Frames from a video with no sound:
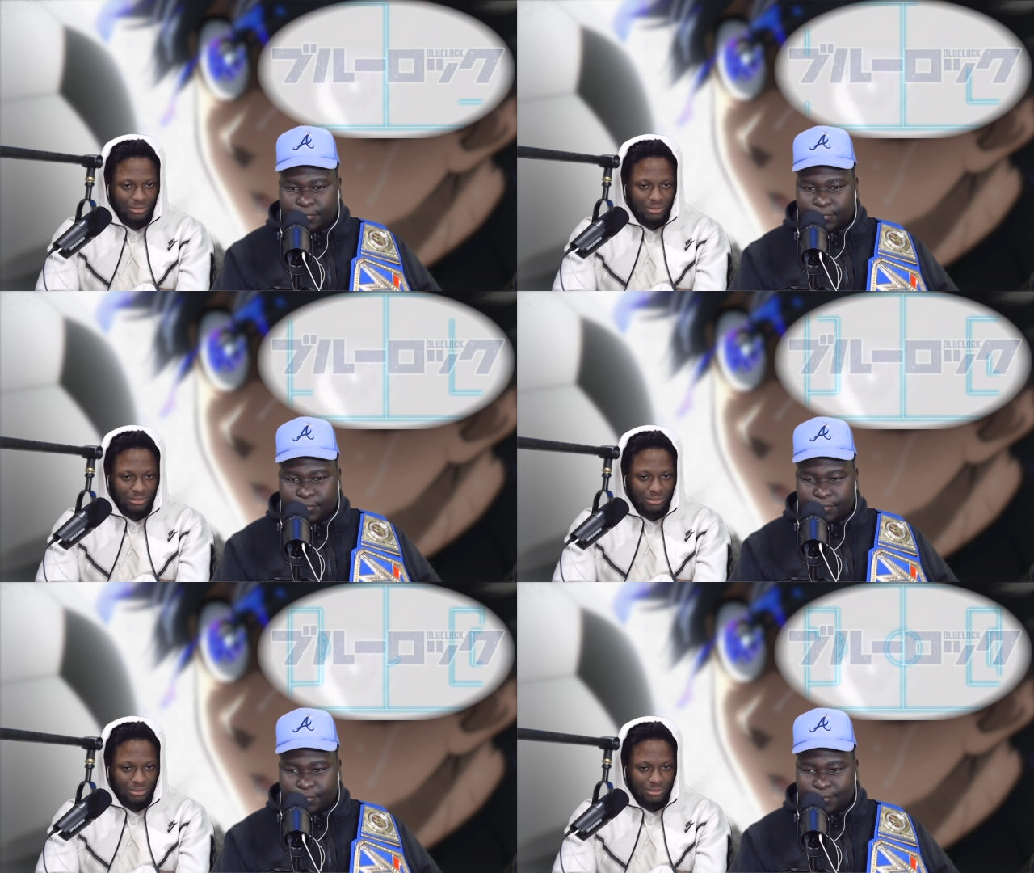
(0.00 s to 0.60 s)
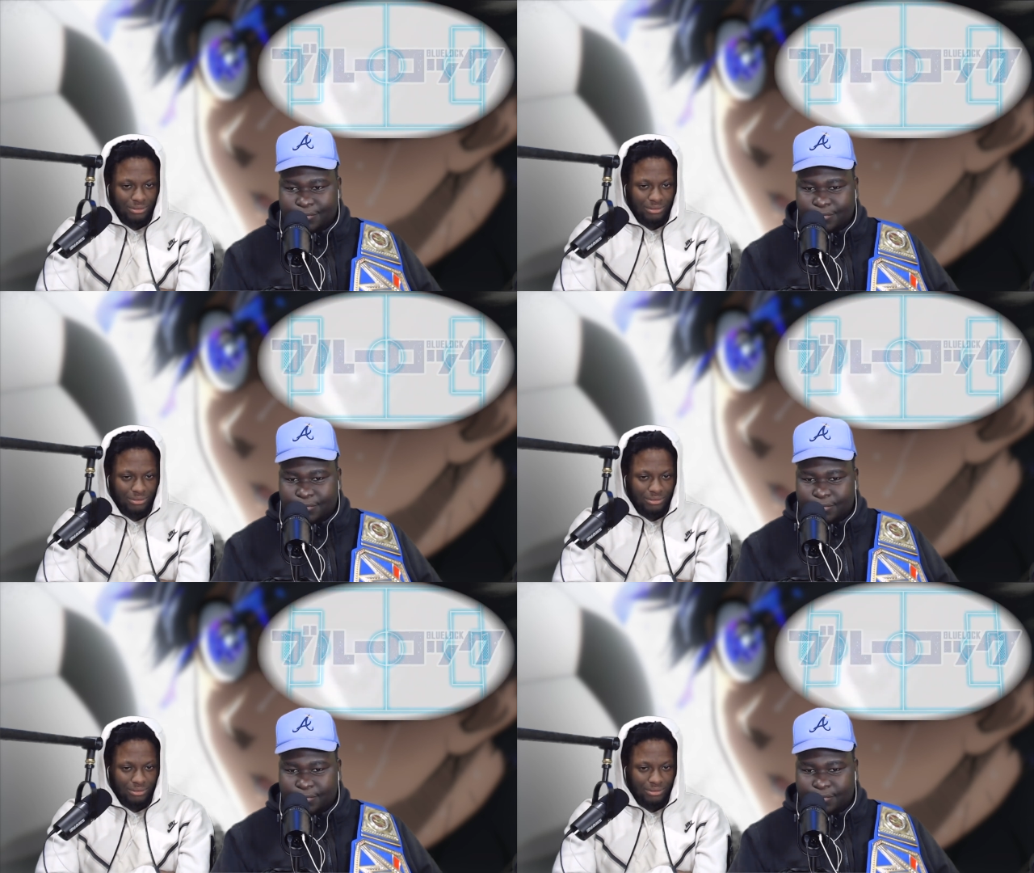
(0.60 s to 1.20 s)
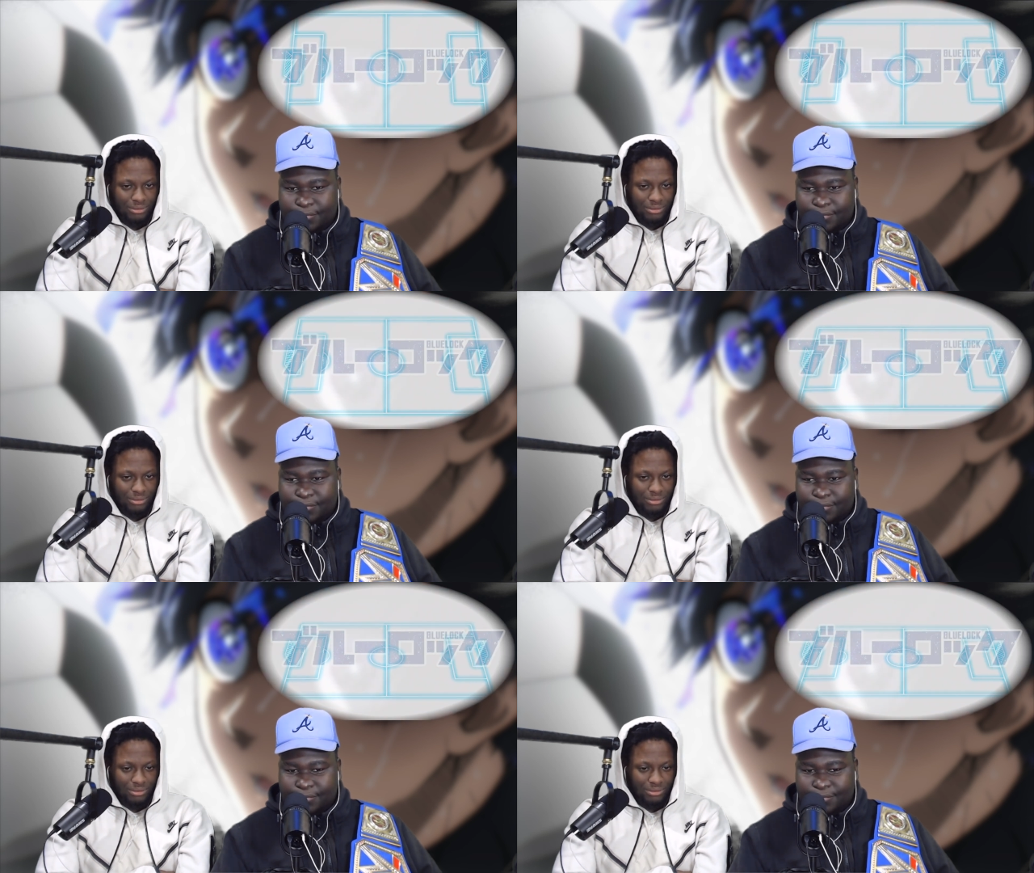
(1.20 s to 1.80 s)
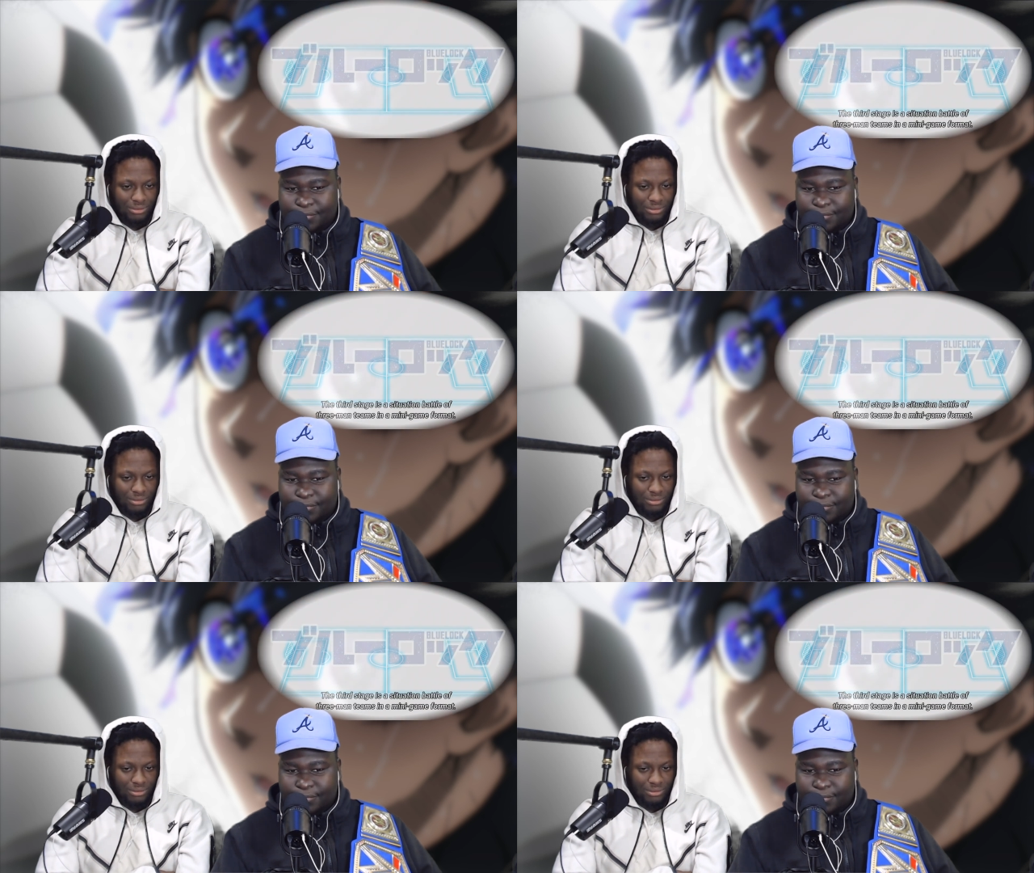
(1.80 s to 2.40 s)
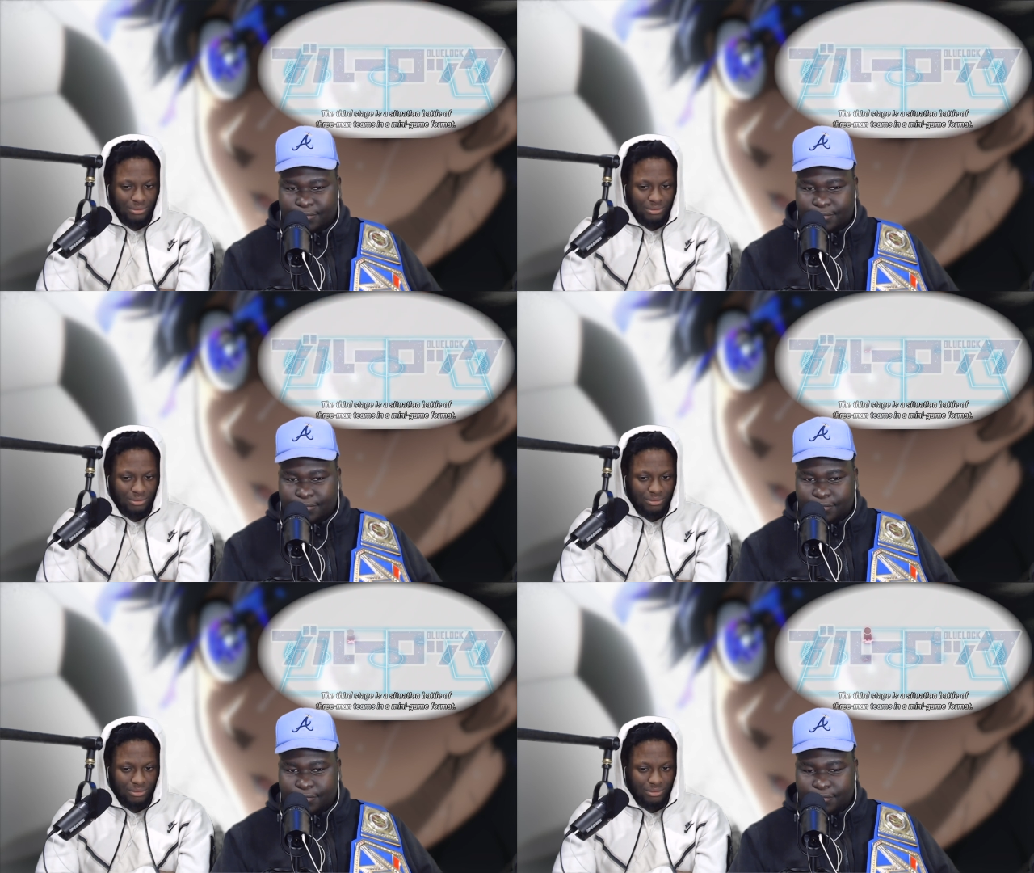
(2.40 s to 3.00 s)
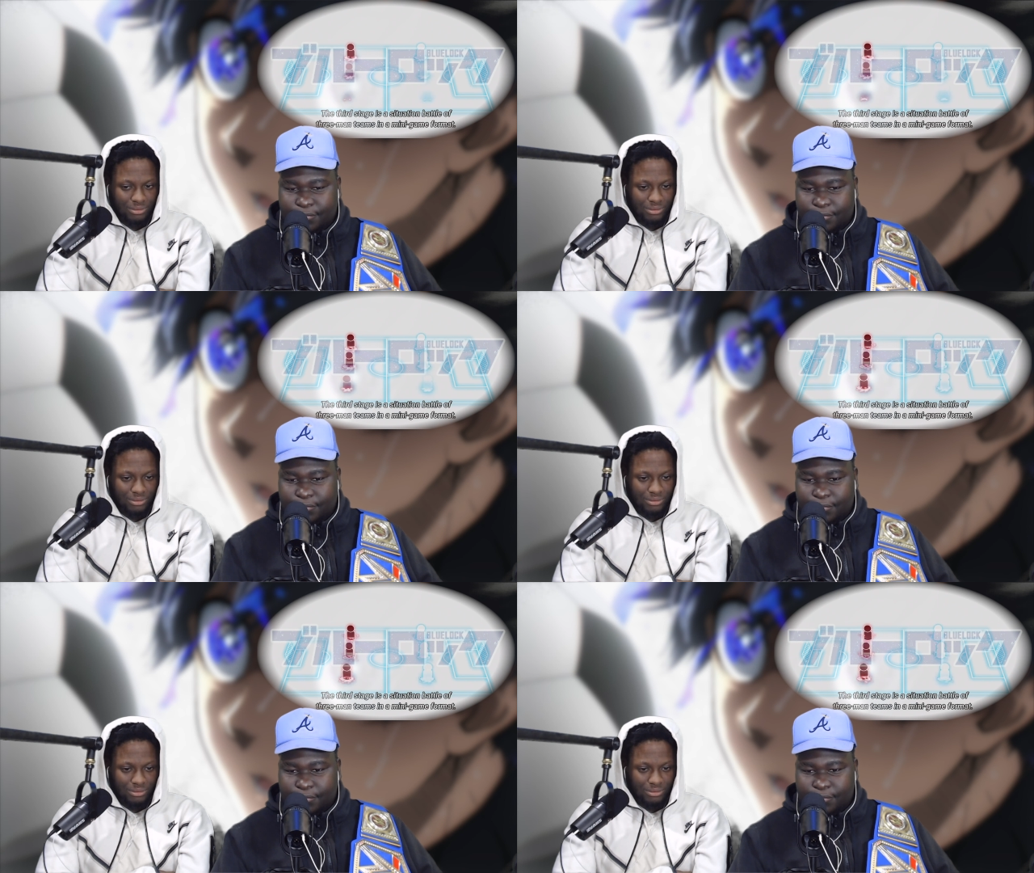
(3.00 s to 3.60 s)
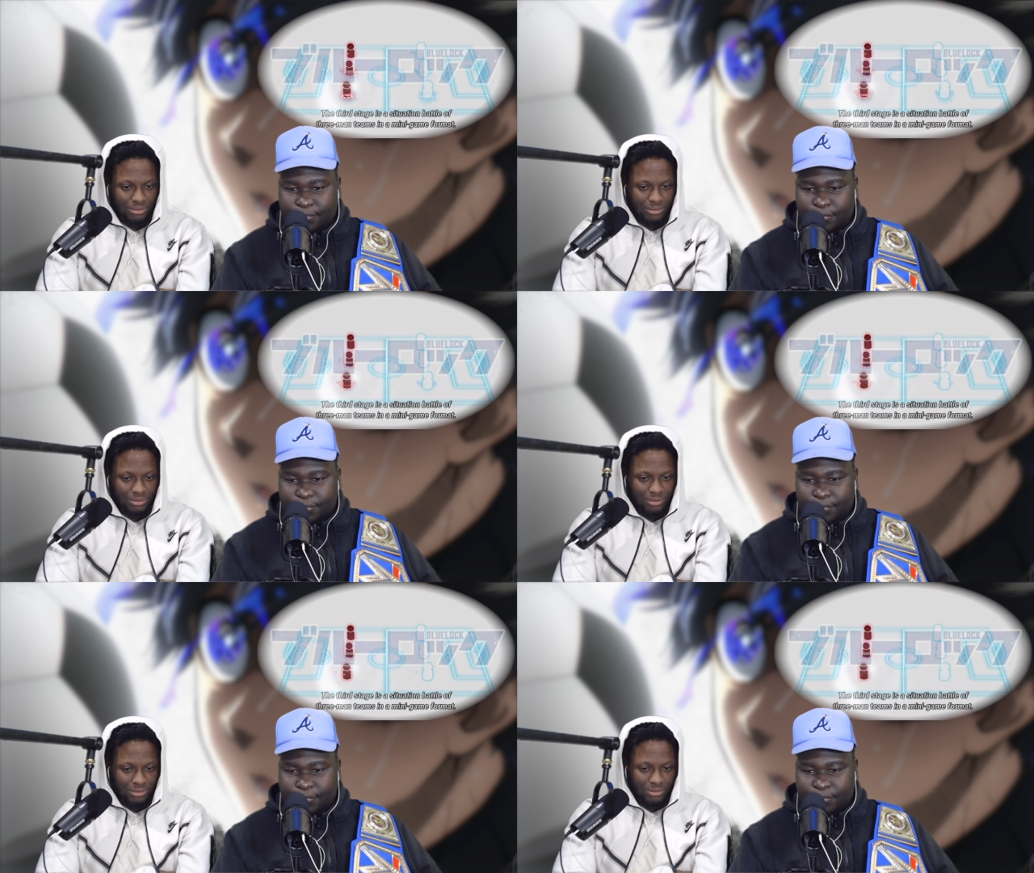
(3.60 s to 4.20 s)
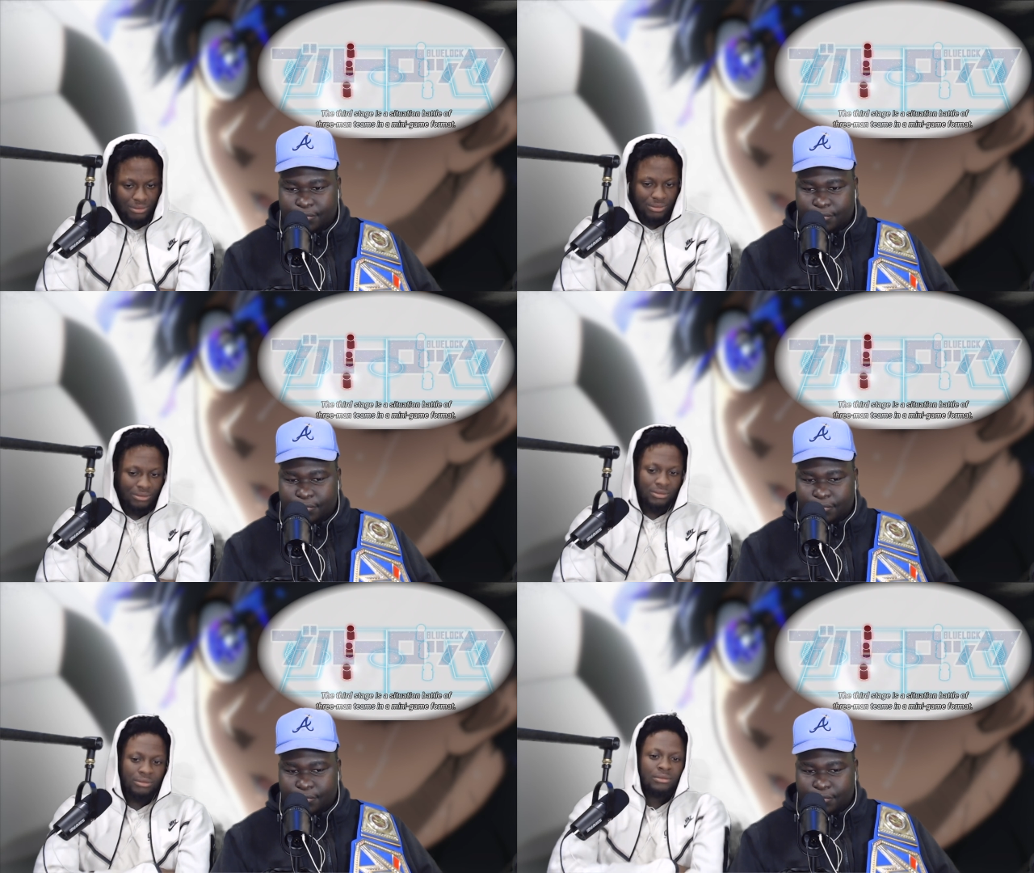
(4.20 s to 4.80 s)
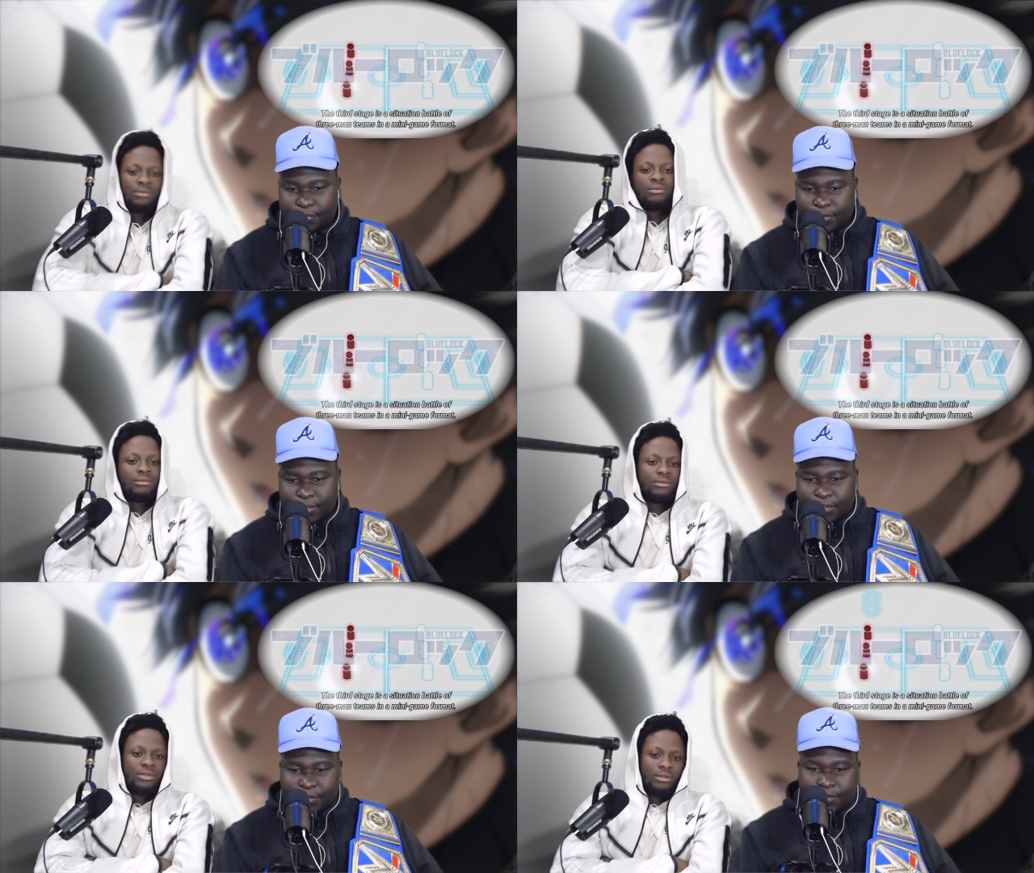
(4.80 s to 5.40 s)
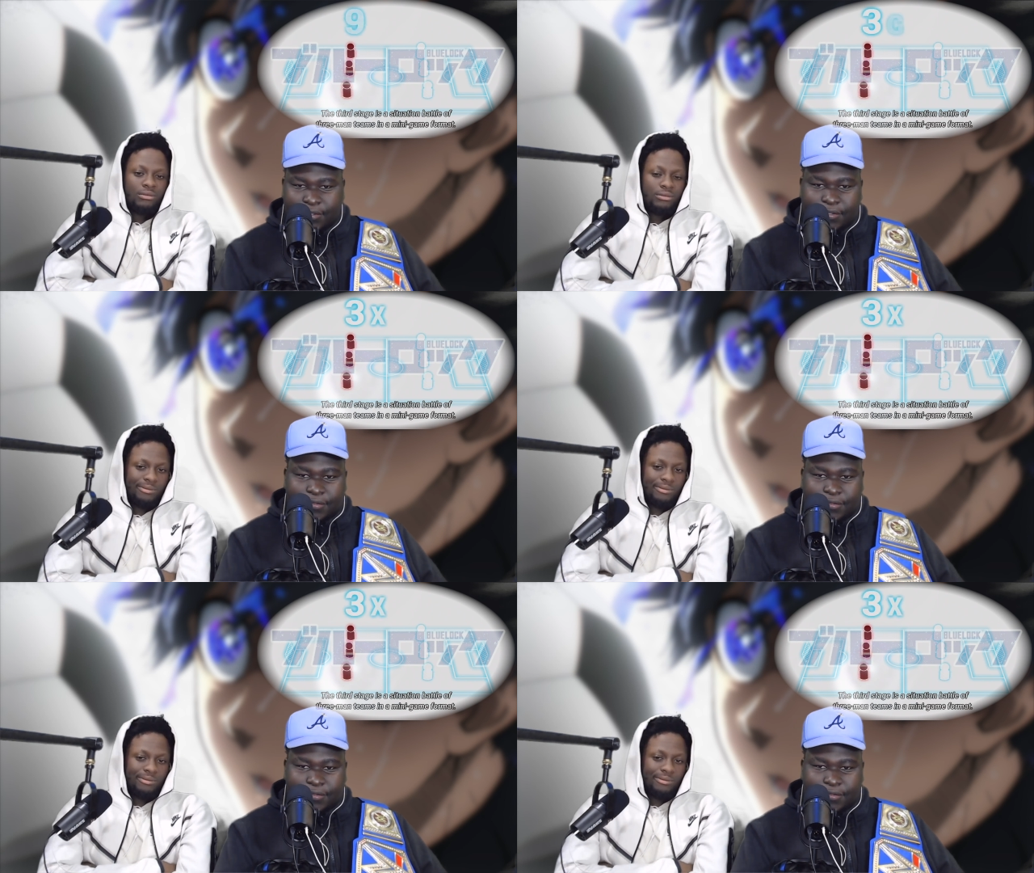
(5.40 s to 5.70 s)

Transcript: Nothing is said.